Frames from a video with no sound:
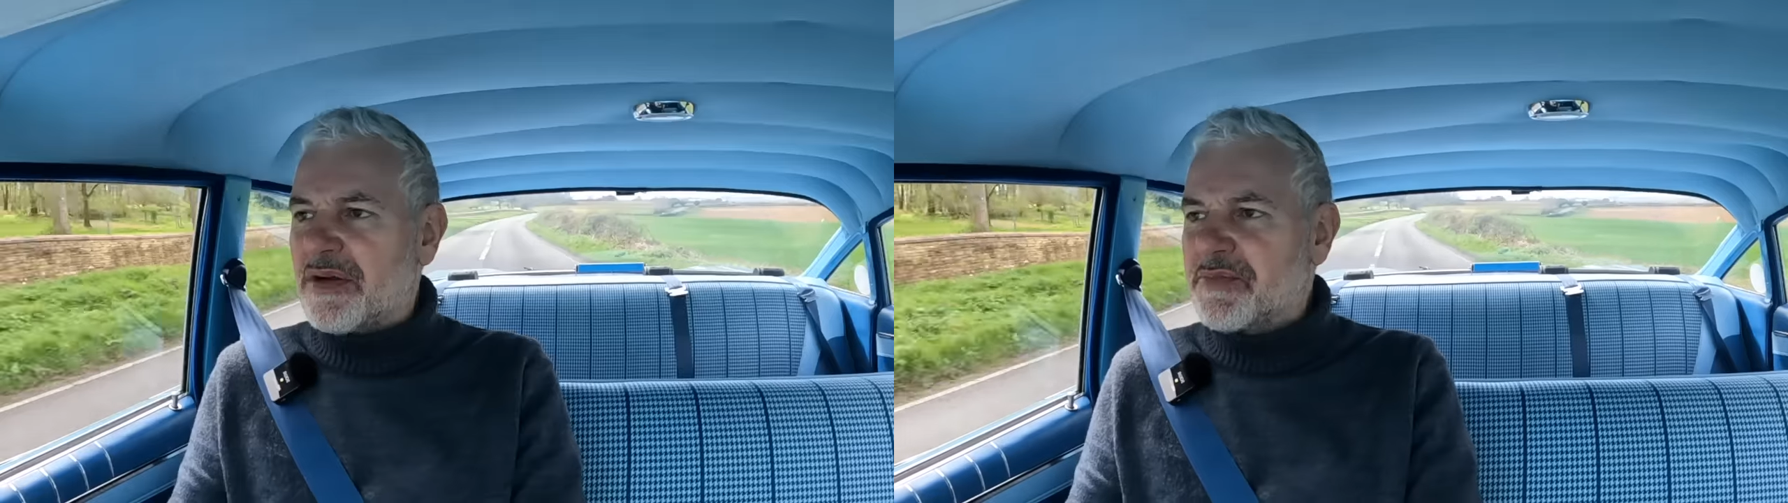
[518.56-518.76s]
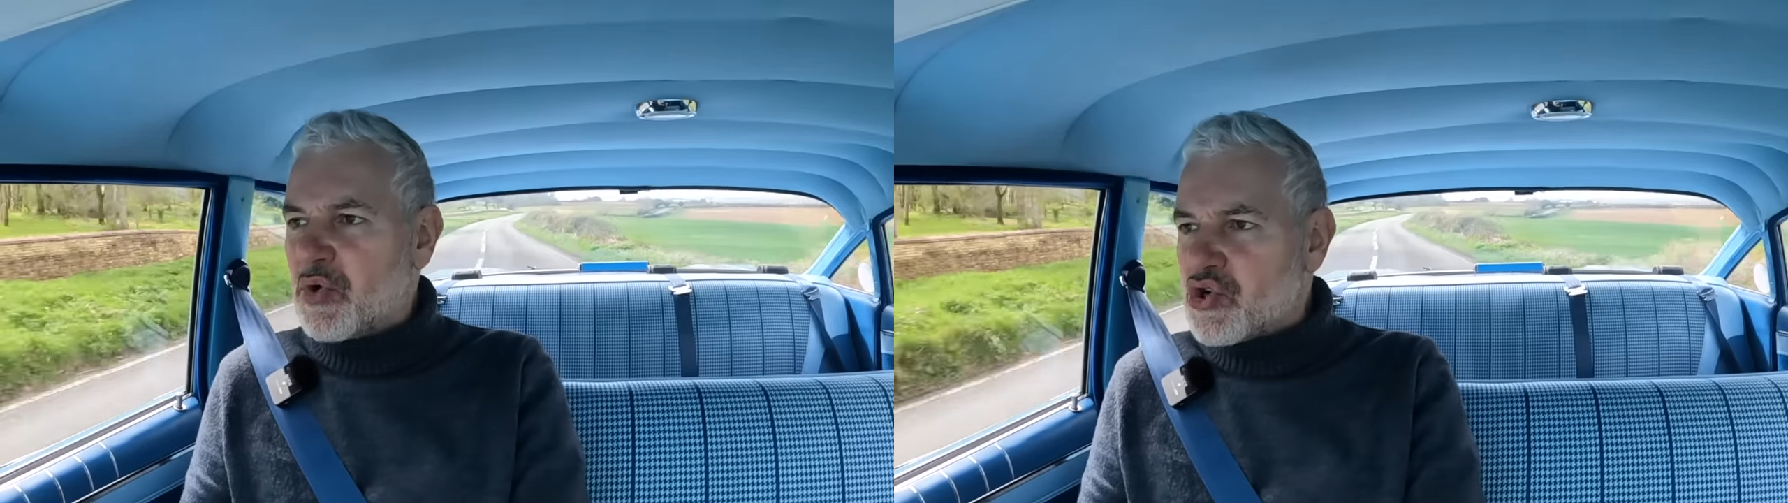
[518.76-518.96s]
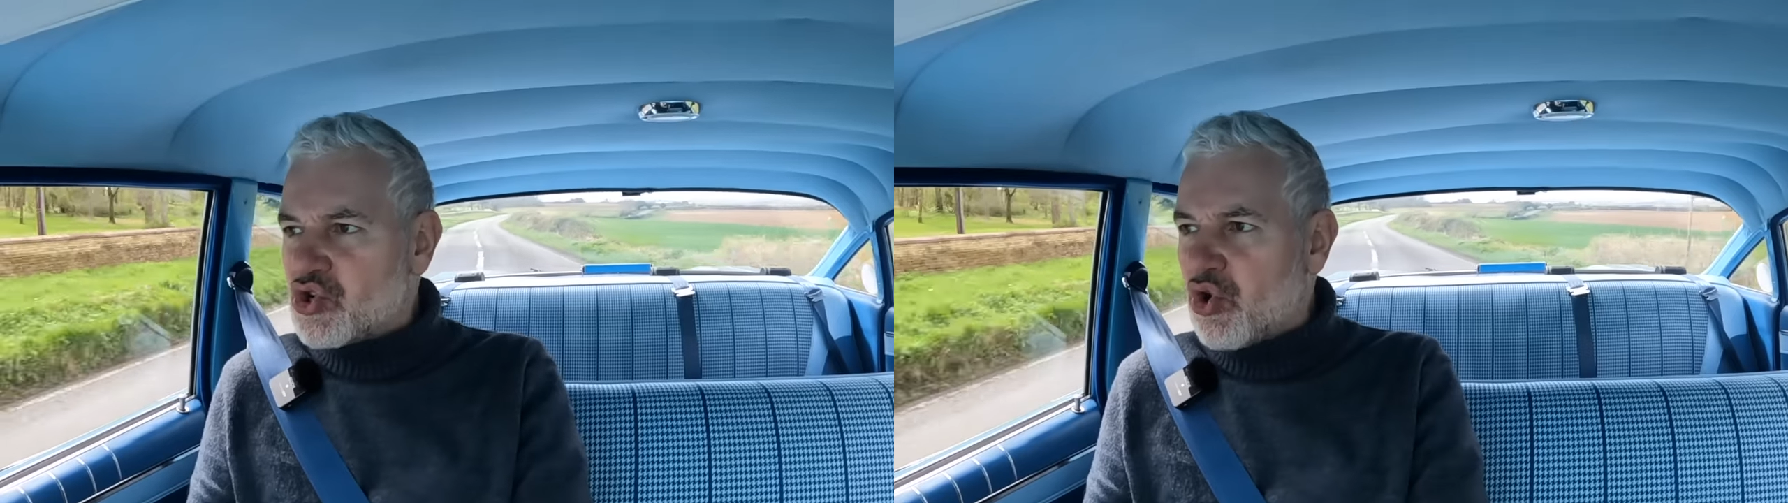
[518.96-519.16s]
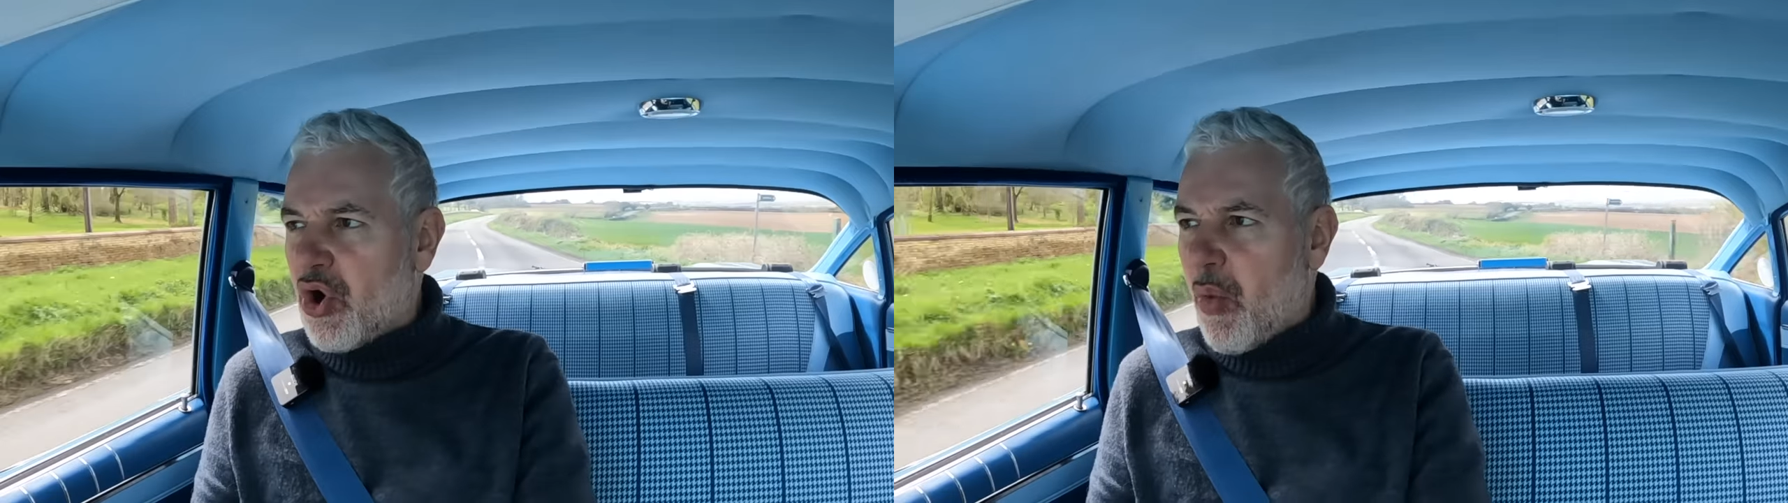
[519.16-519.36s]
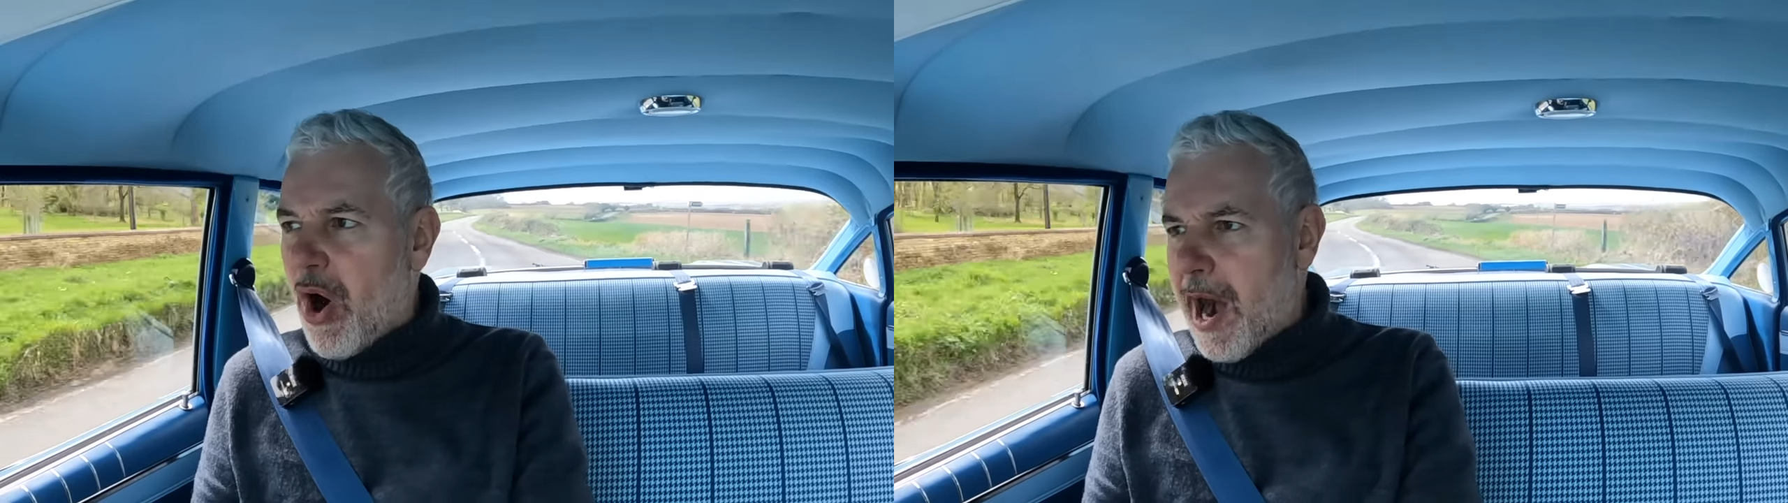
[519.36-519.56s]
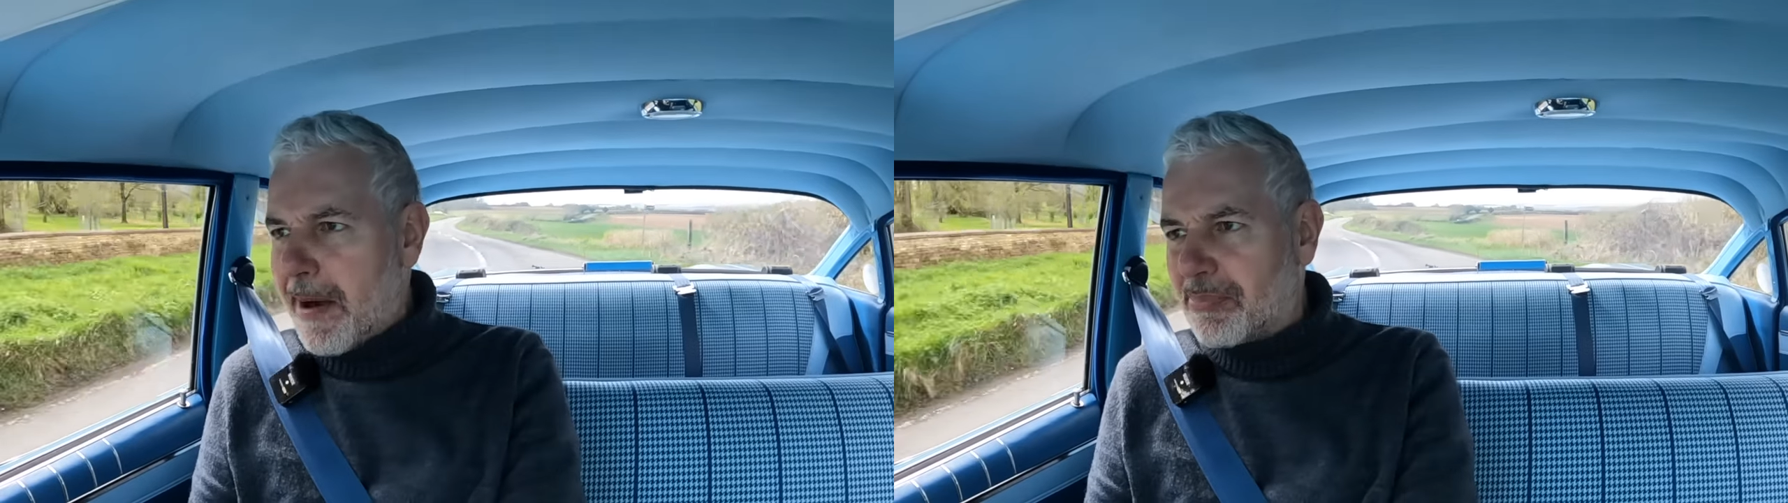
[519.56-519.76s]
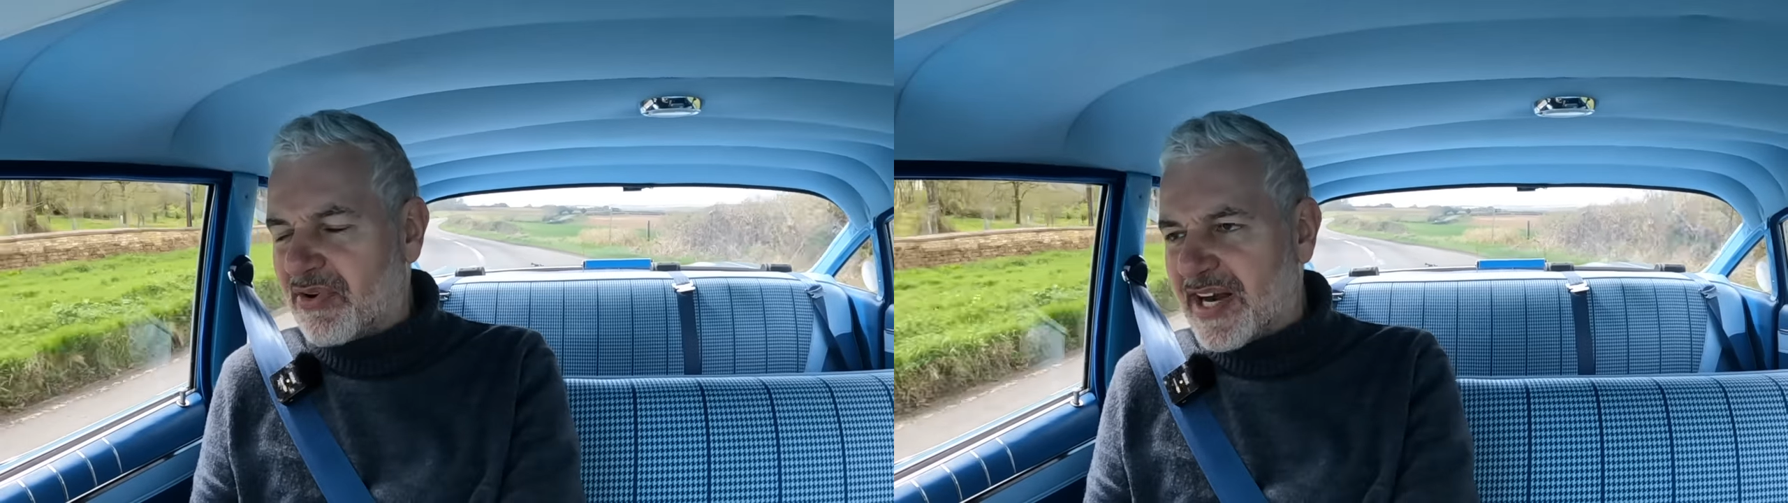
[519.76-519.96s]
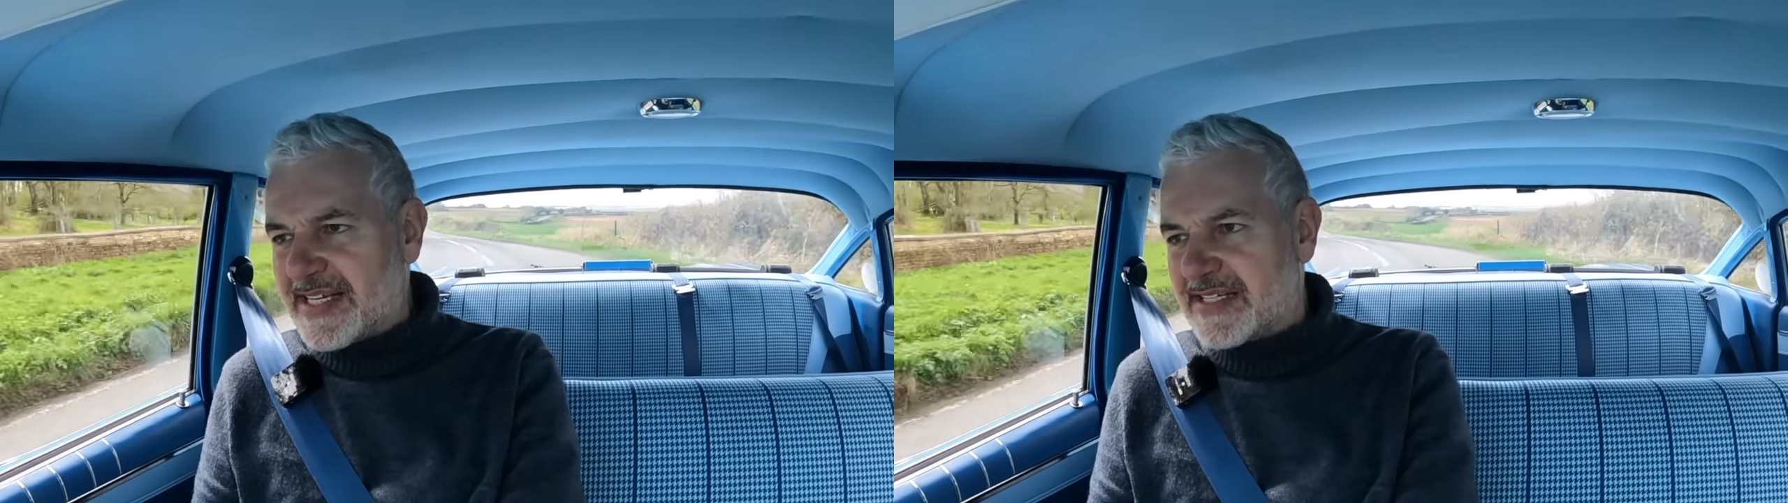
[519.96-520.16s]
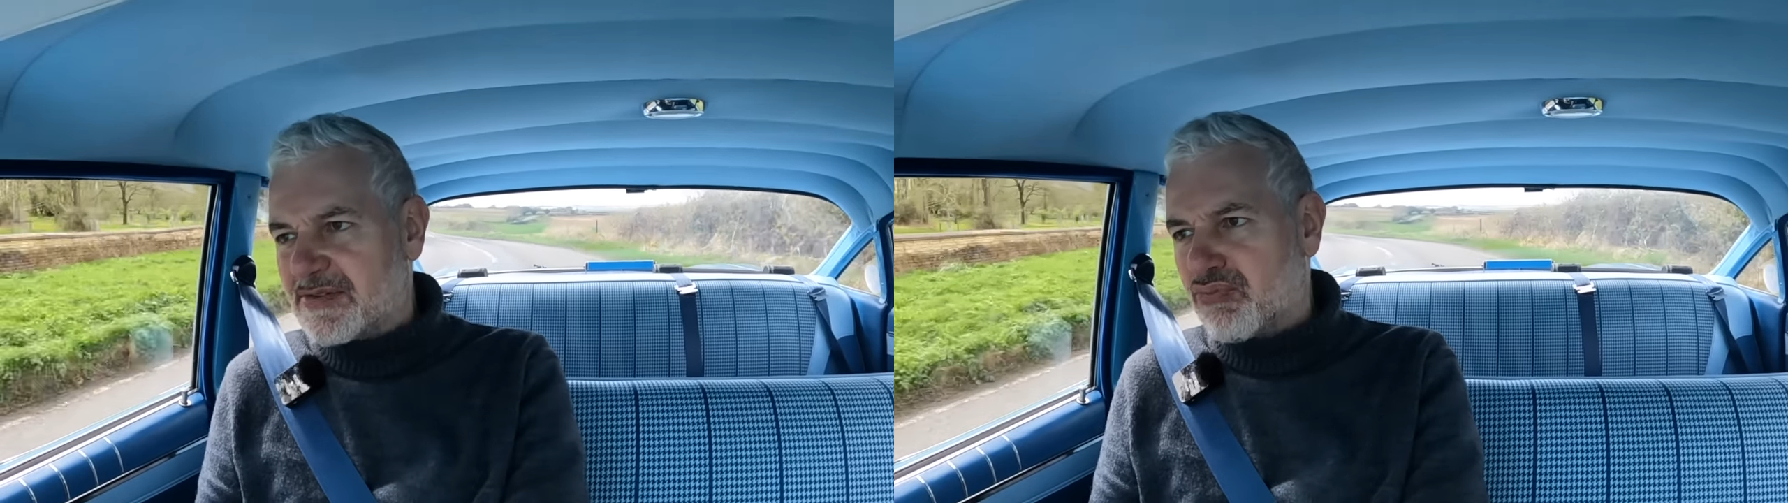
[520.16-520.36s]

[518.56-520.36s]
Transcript: I'm not sure what upgrades